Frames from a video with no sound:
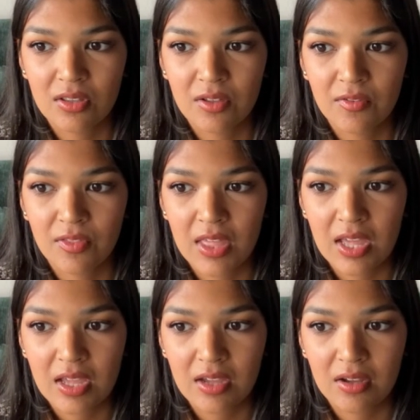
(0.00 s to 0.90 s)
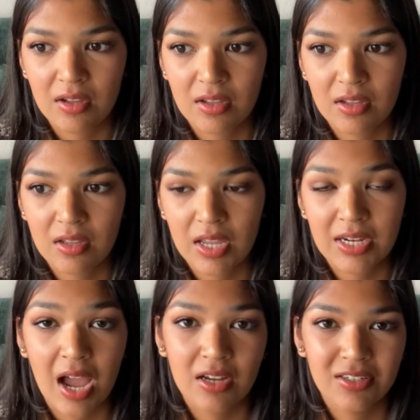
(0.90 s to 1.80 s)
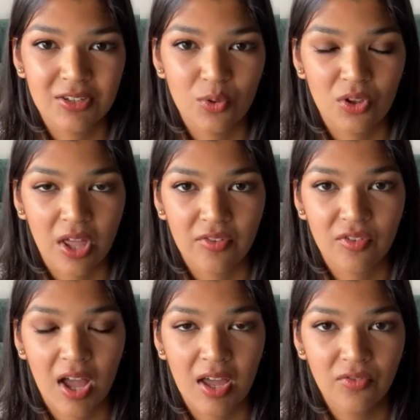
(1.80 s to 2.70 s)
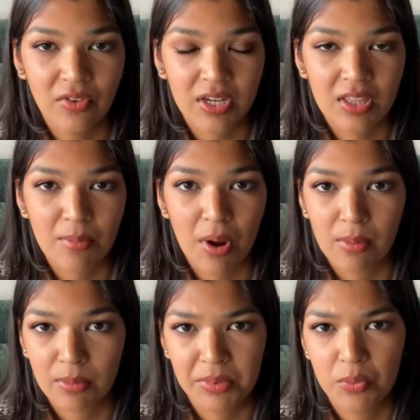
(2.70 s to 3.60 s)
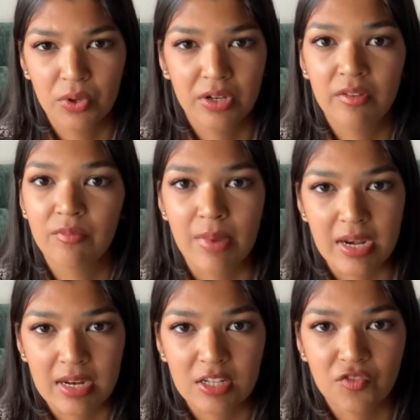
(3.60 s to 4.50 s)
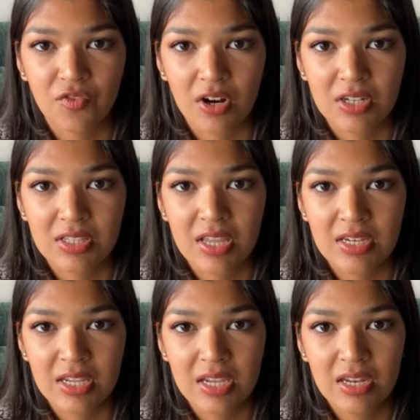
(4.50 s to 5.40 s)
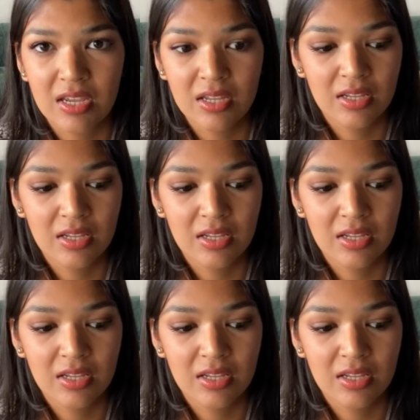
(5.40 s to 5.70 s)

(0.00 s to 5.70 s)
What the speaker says: if they had gotten into a lot of conflict, they probably wouldn't have made it as far as they did.